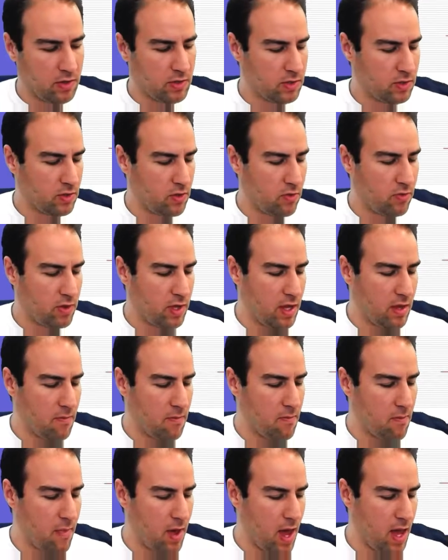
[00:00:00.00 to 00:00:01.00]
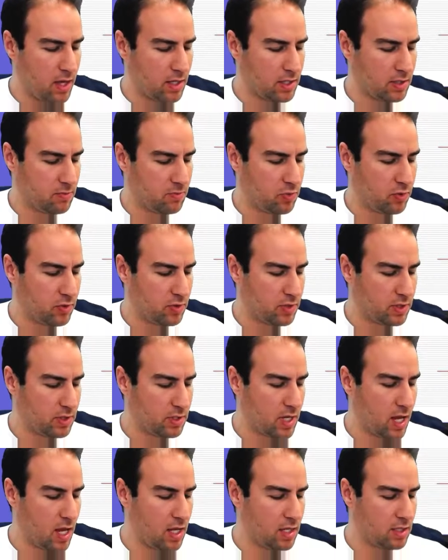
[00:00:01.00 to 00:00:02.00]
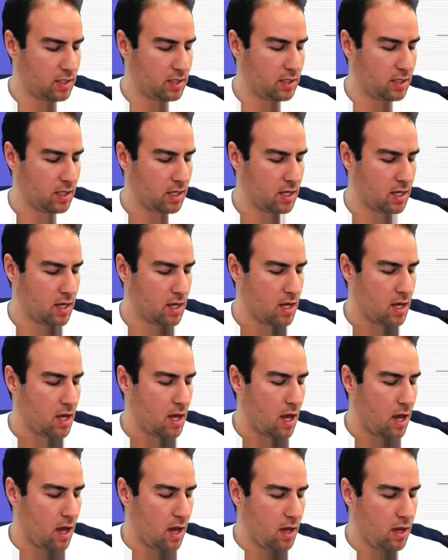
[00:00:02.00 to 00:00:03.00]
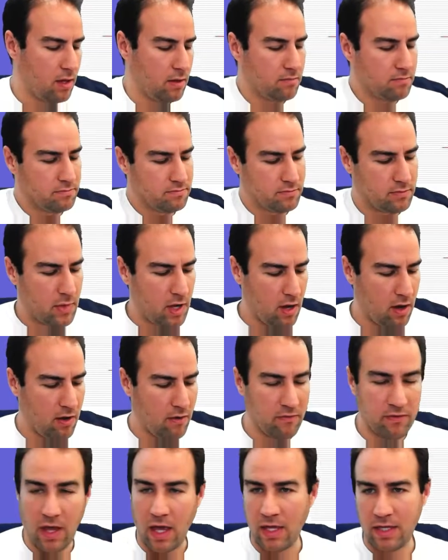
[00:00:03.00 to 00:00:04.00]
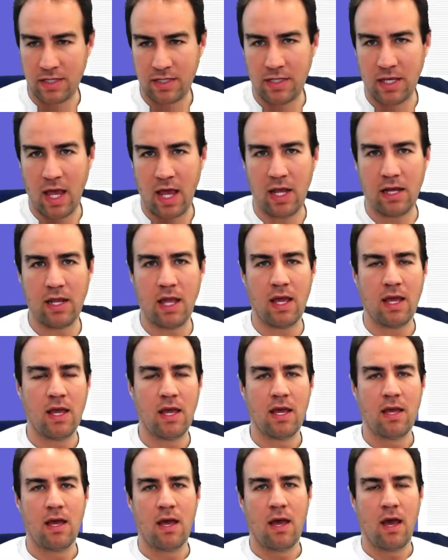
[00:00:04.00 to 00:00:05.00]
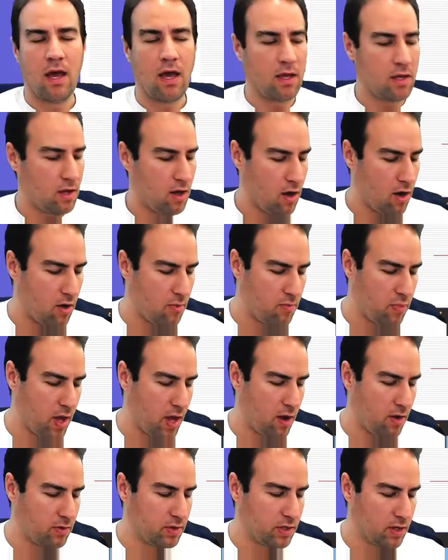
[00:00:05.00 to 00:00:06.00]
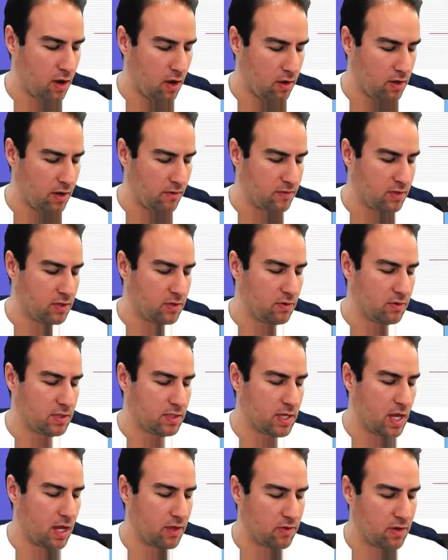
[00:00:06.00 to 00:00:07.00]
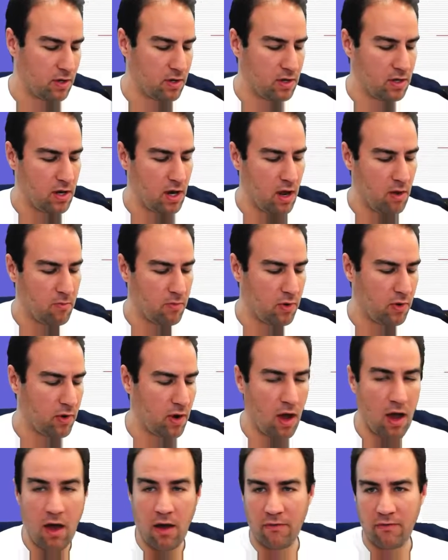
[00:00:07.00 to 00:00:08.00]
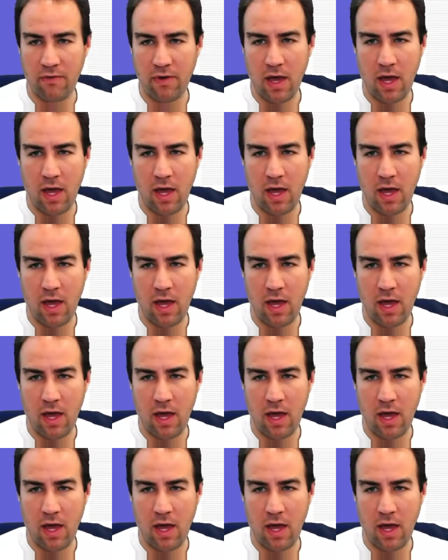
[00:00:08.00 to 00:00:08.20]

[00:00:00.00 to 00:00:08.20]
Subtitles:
So the mass percent of said compound, all you have to do is take the number of